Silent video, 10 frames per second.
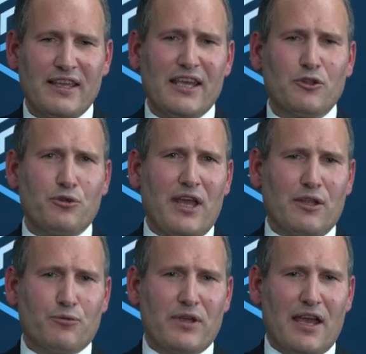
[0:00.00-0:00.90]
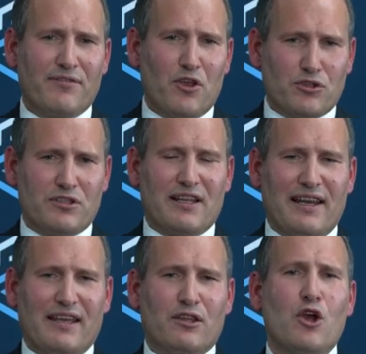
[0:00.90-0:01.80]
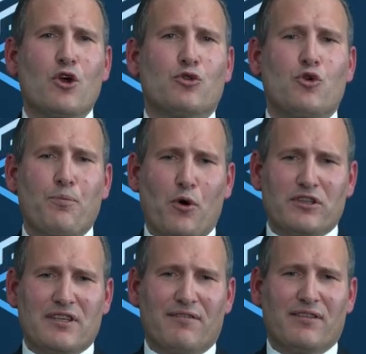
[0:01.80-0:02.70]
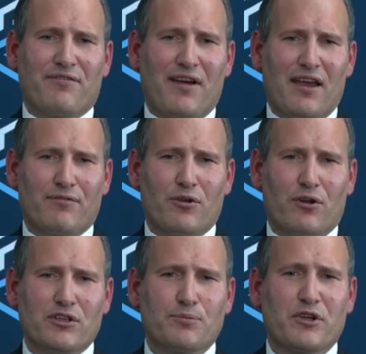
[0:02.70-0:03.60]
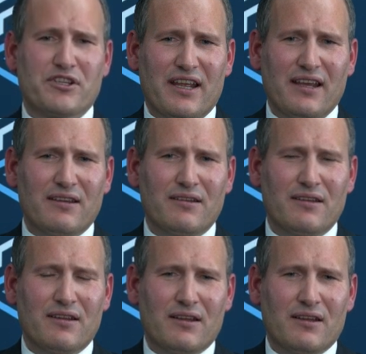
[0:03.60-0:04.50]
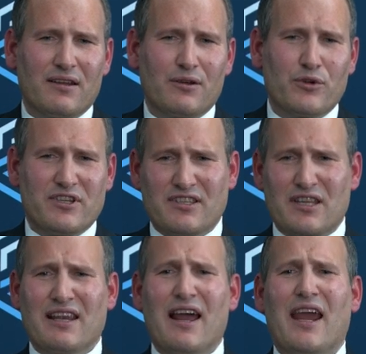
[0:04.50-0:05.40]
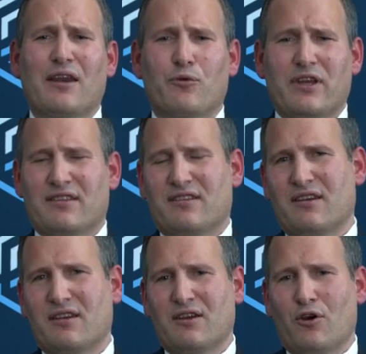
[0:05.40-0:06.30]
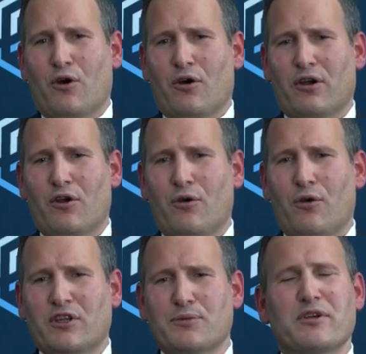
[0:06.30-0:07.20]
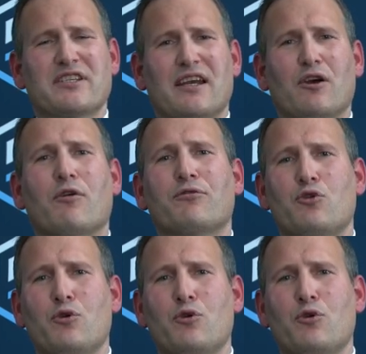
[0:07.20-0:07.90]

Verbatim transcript: Year to date, we have thus declared $2.75 per share, which is in line with our earnings per share of